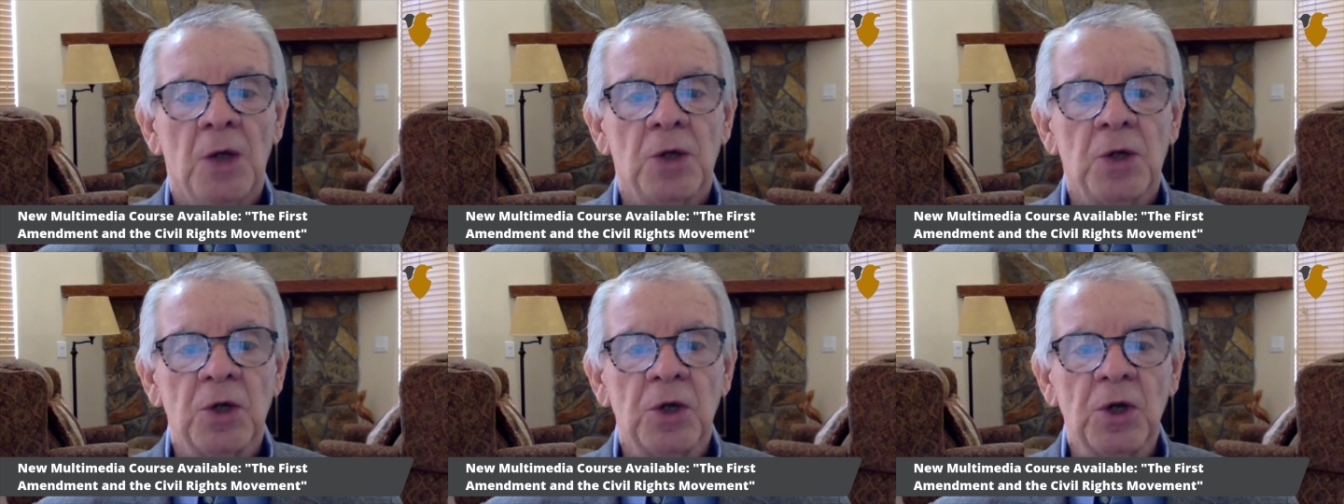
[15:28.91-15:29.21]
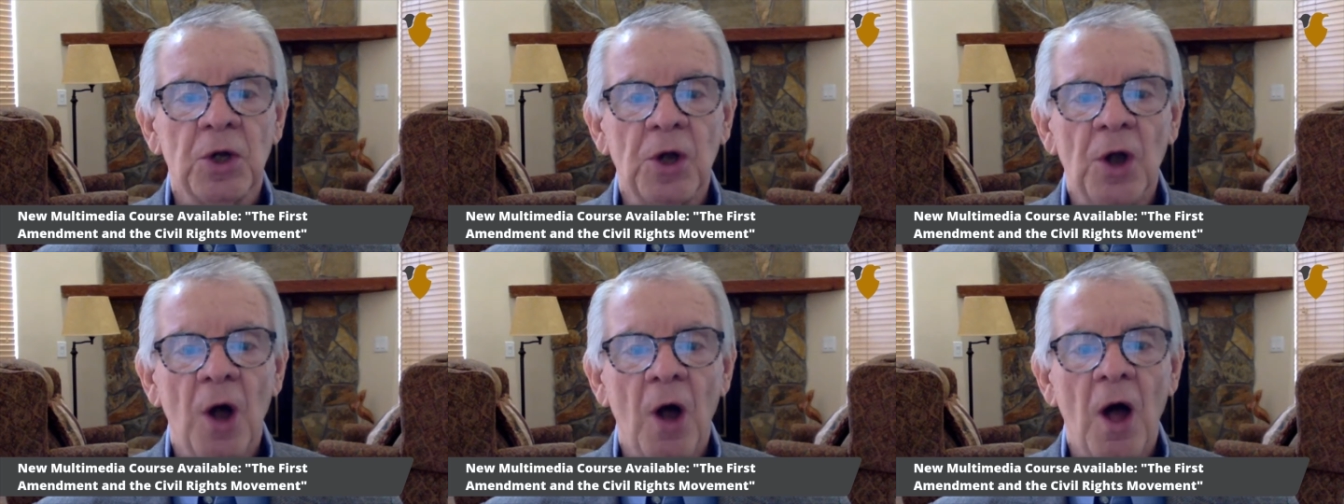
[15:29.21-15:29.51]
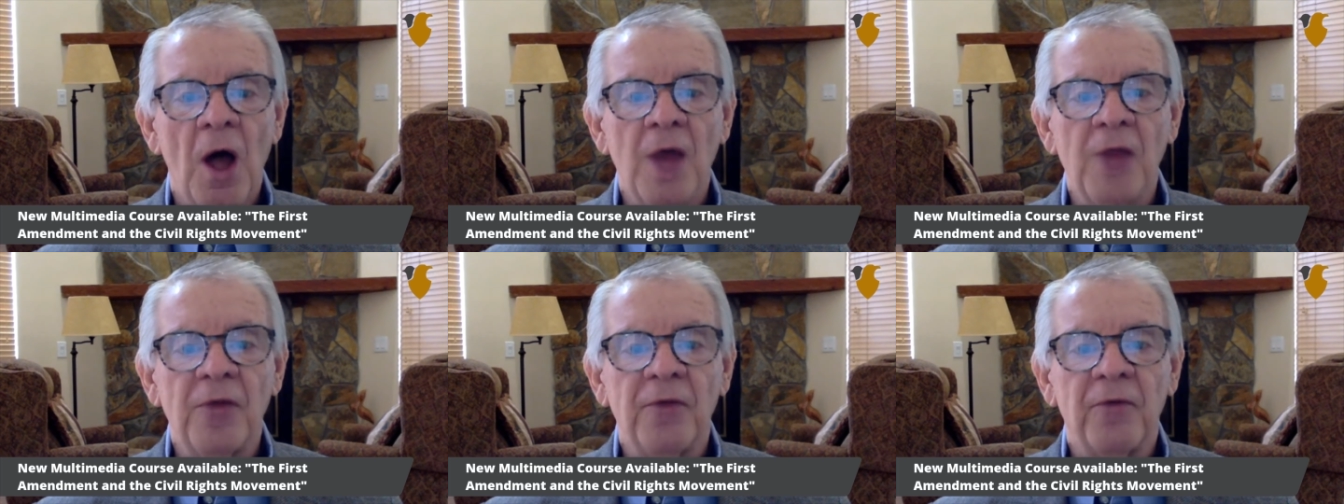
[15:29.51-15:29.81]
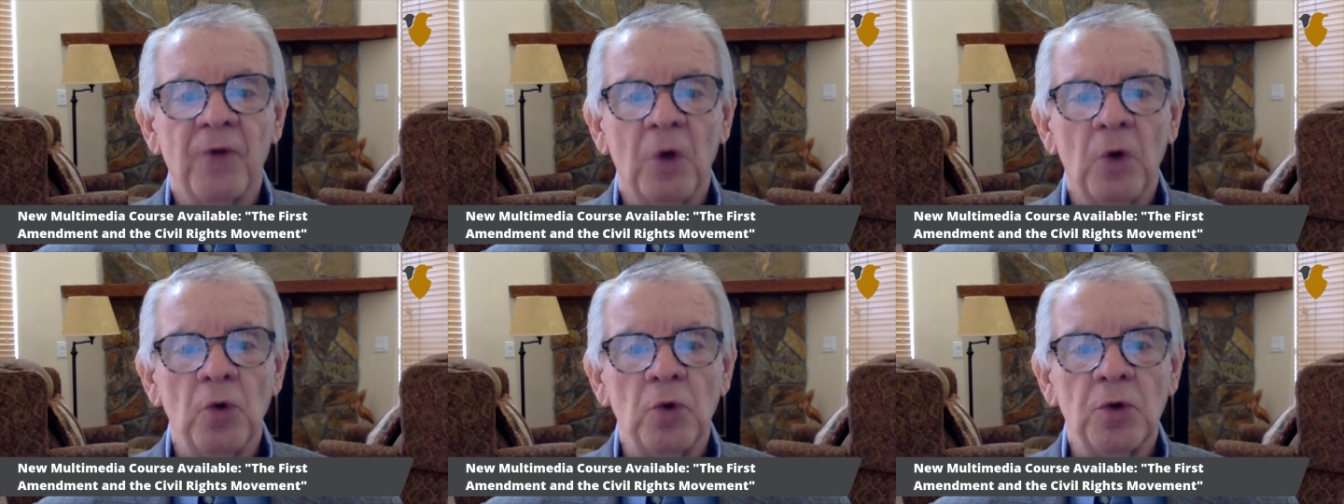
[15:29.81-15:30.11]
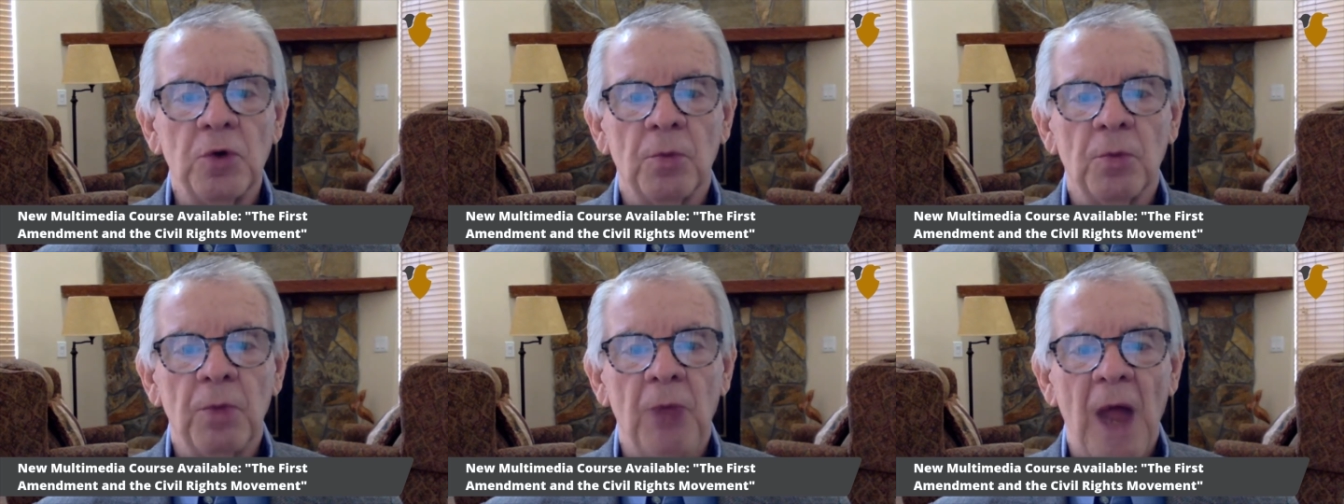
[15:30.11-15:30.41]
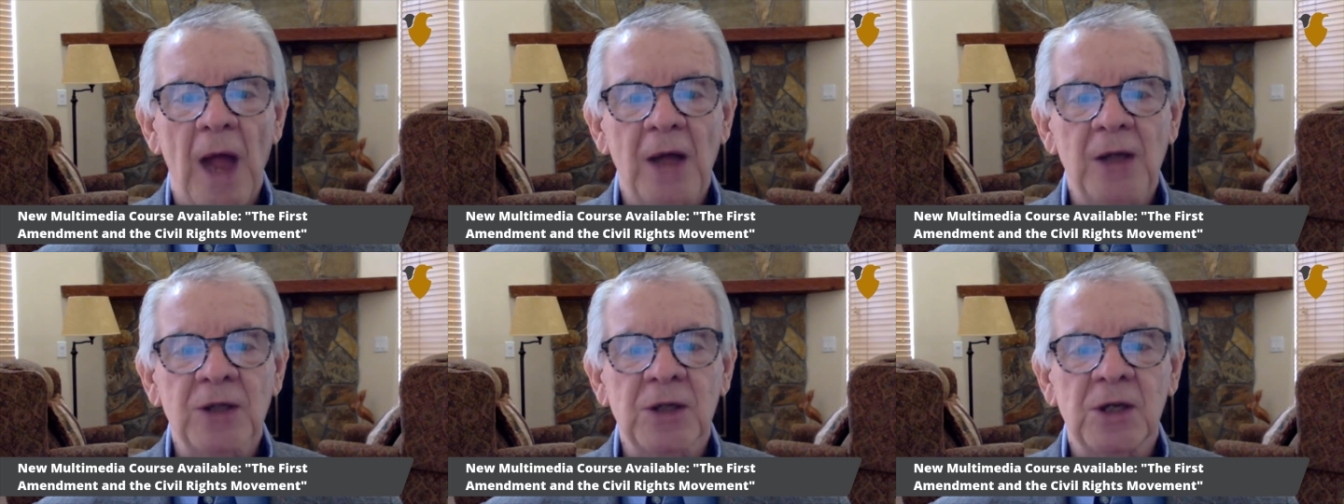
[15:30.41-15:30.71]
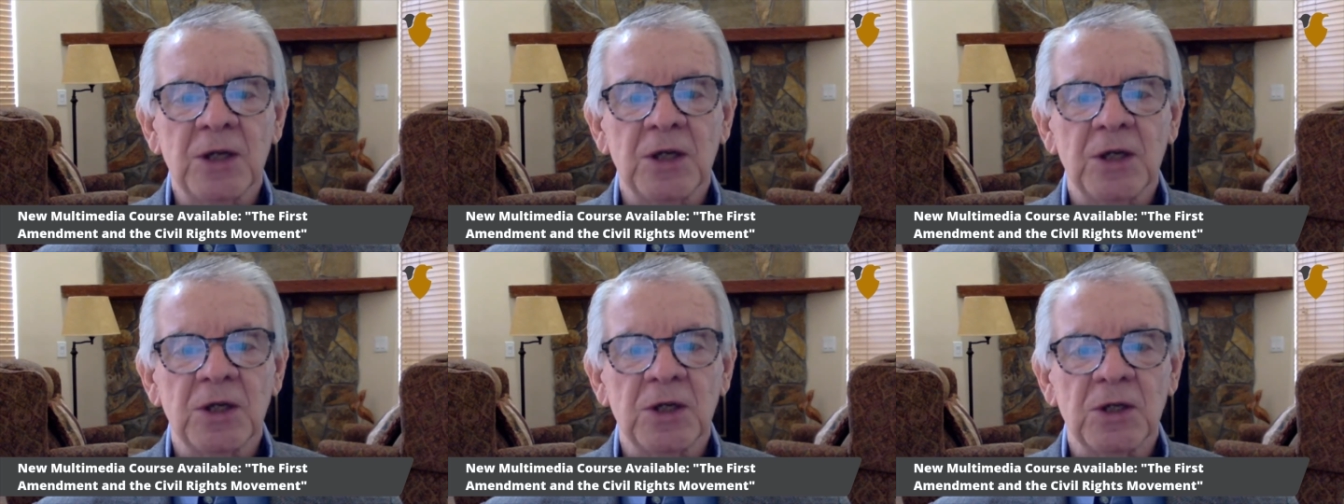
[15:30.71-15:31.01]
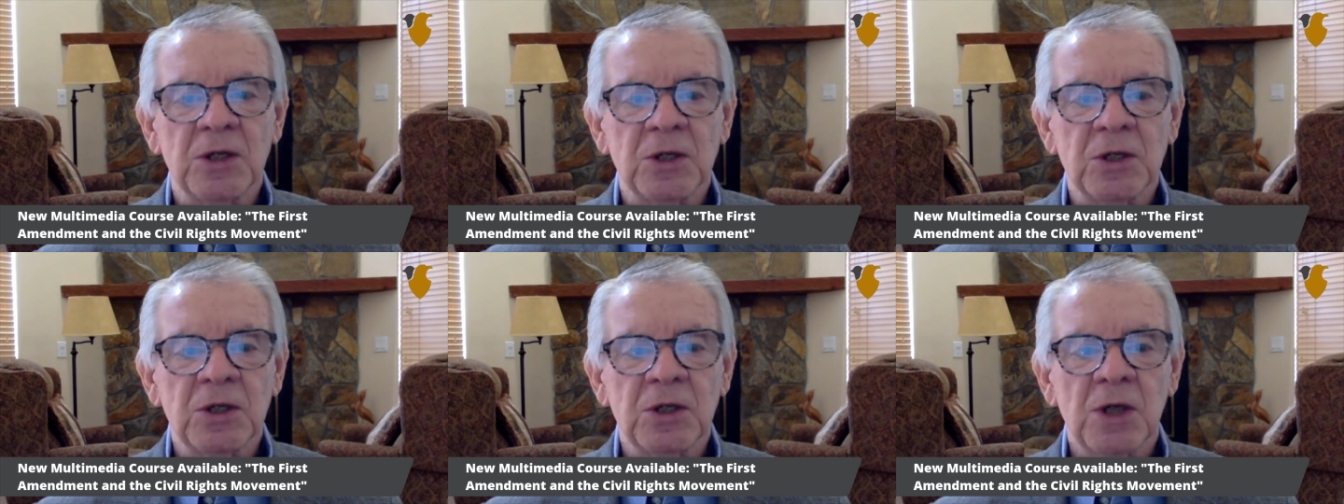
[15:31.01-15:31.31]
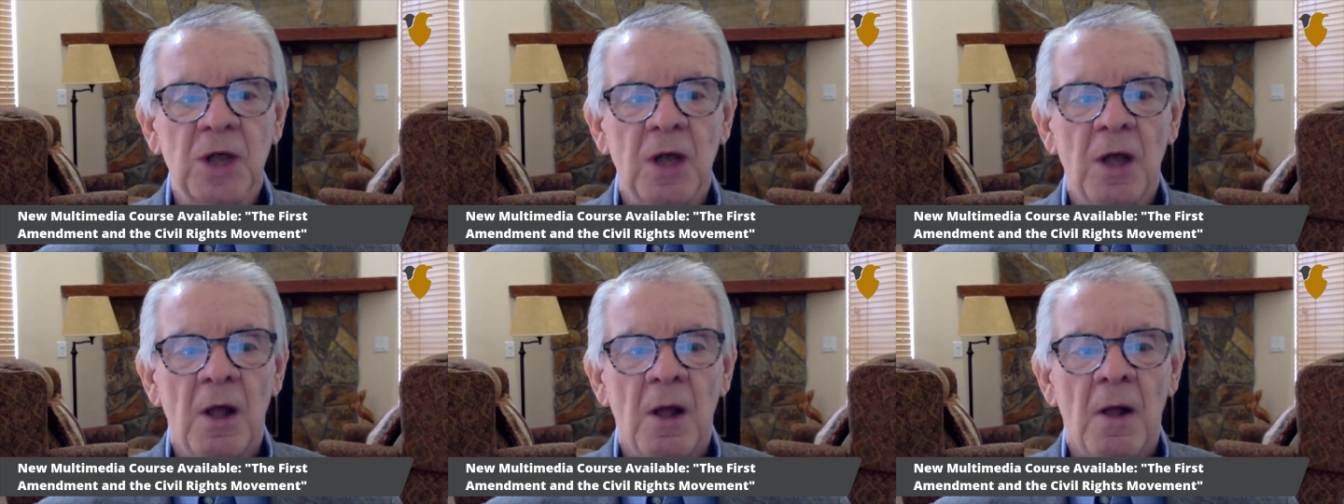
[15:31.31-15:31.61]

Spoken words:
to deny the vote to Black citizens,